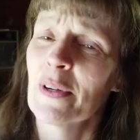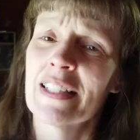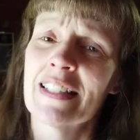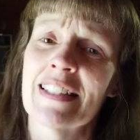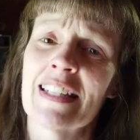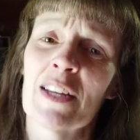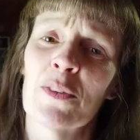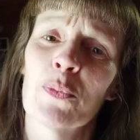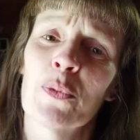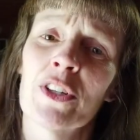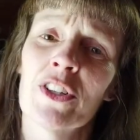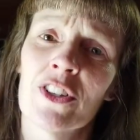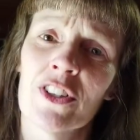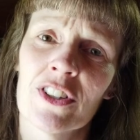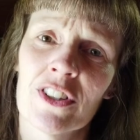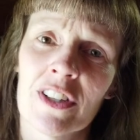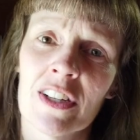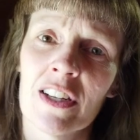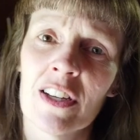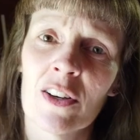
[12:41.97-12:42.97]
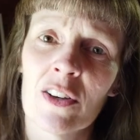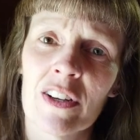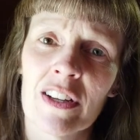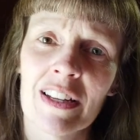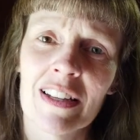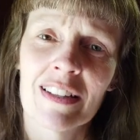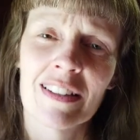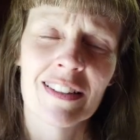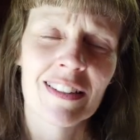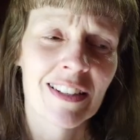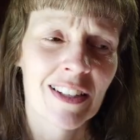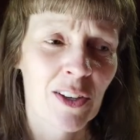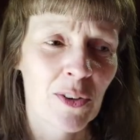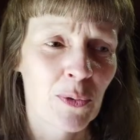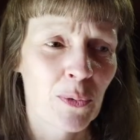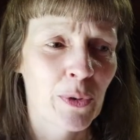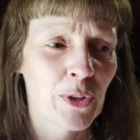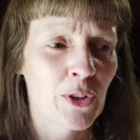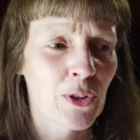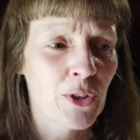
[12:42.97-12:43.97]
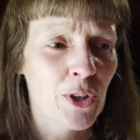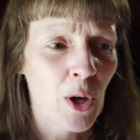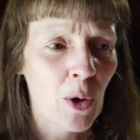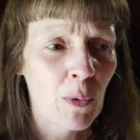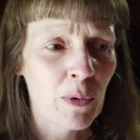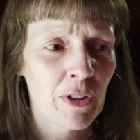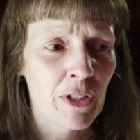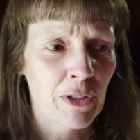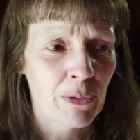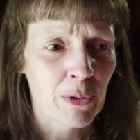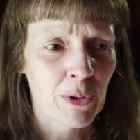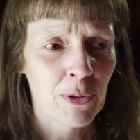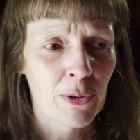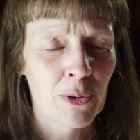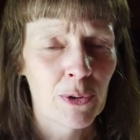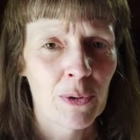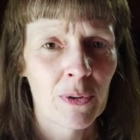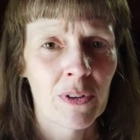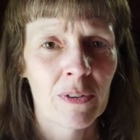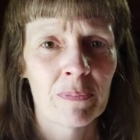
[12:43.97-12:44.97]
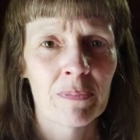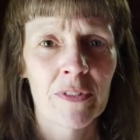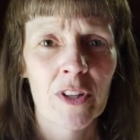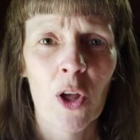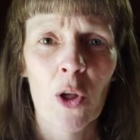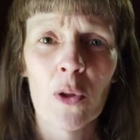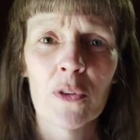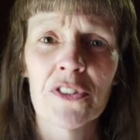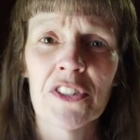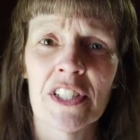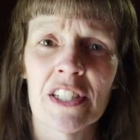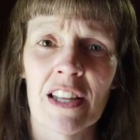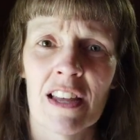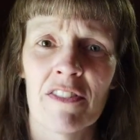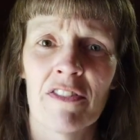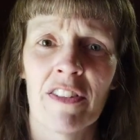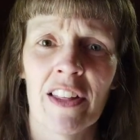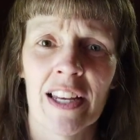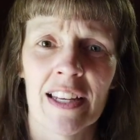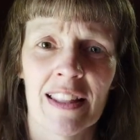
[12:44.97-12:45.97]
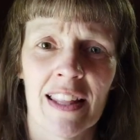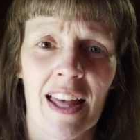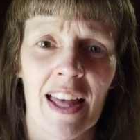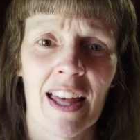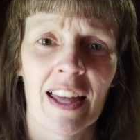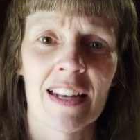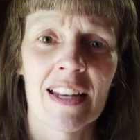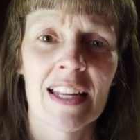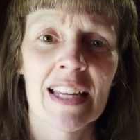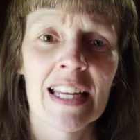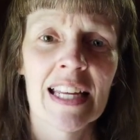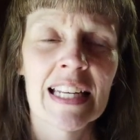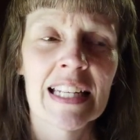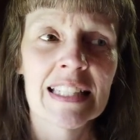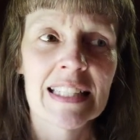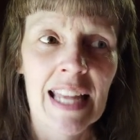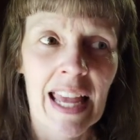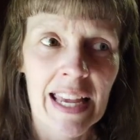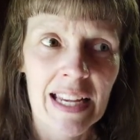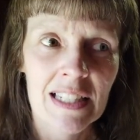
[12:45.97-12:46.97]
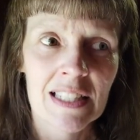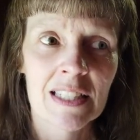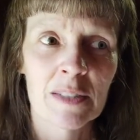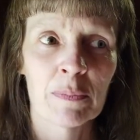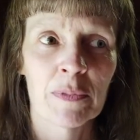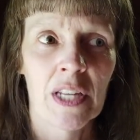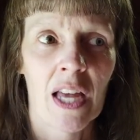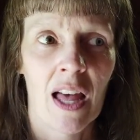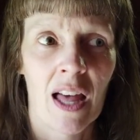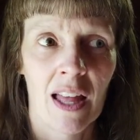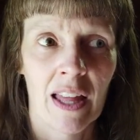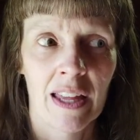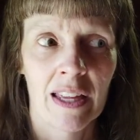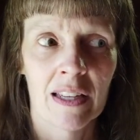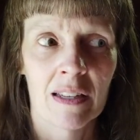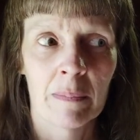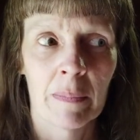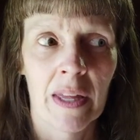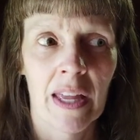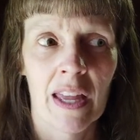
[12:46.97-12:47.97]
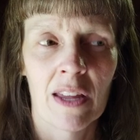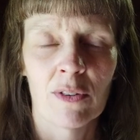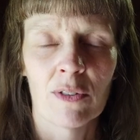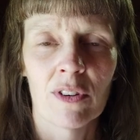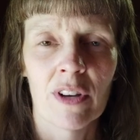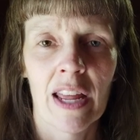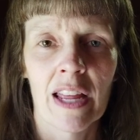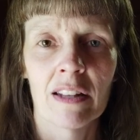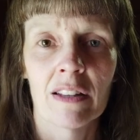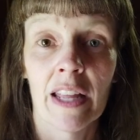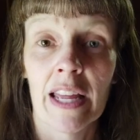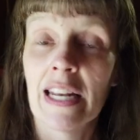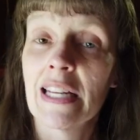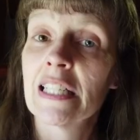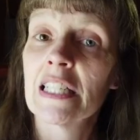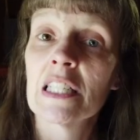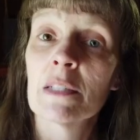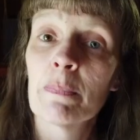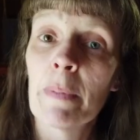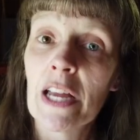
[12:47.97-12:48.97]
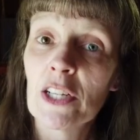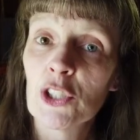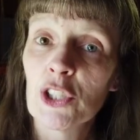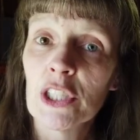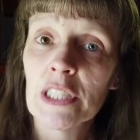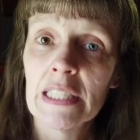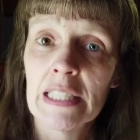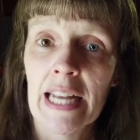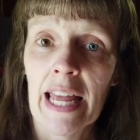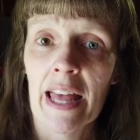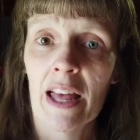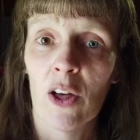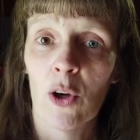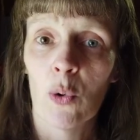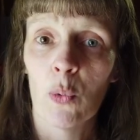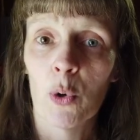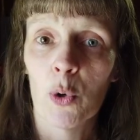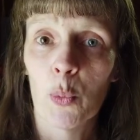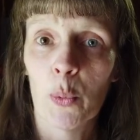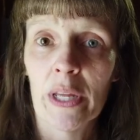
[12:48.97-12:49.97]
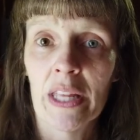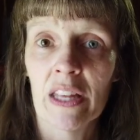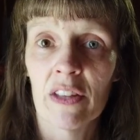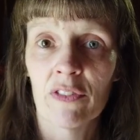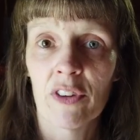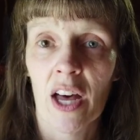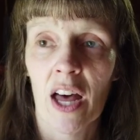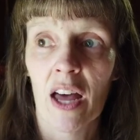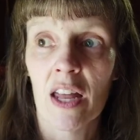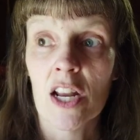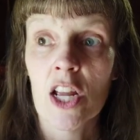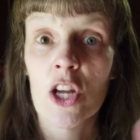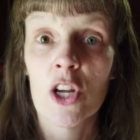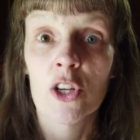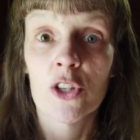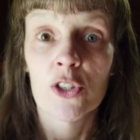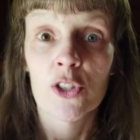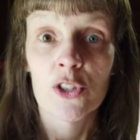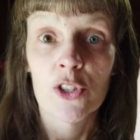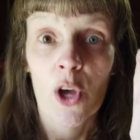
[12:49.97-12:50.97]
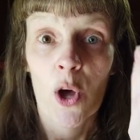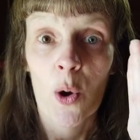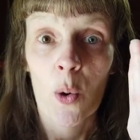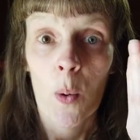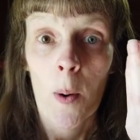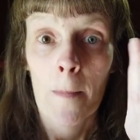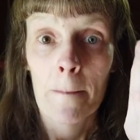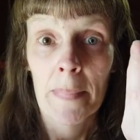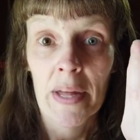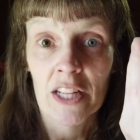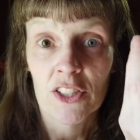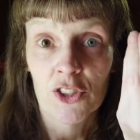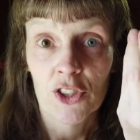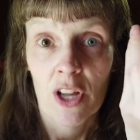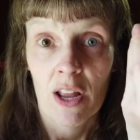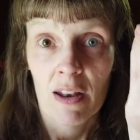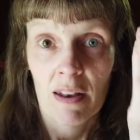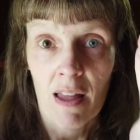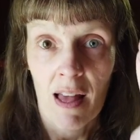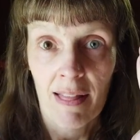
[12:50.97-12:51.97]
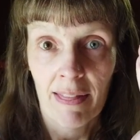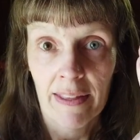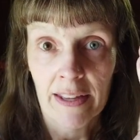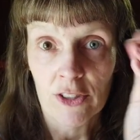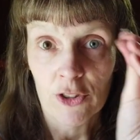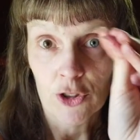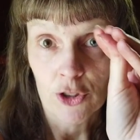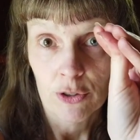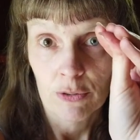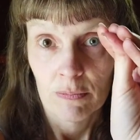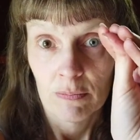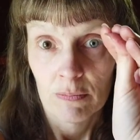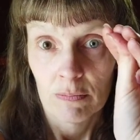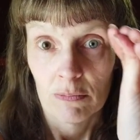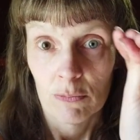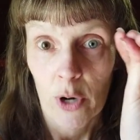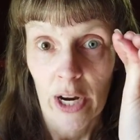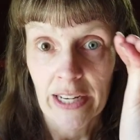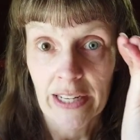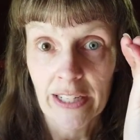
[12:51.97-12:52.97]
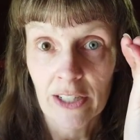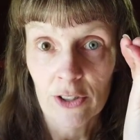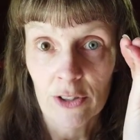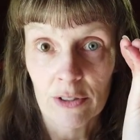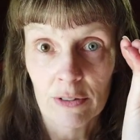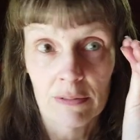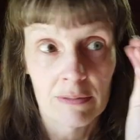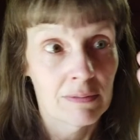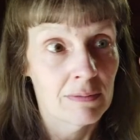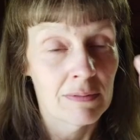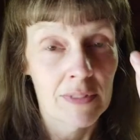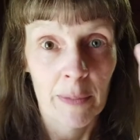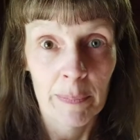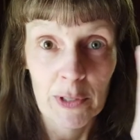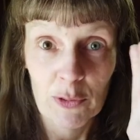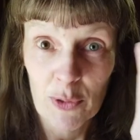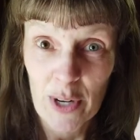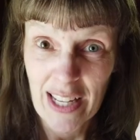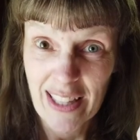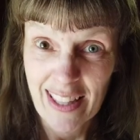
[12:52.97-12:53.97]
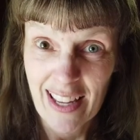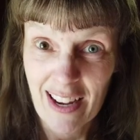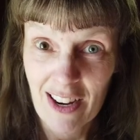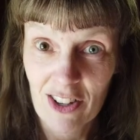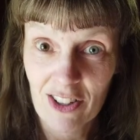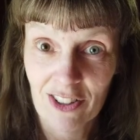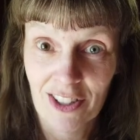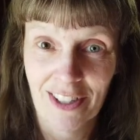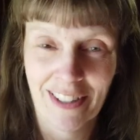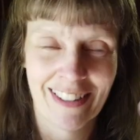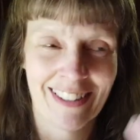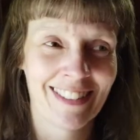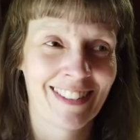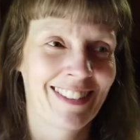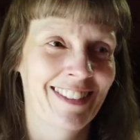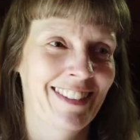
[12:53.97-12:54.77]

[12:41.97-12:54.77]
like I said, when you're, you know, when you're going through old stuff like that, take some time, and especially now when we have got so much knowledge right here. I mean, right there.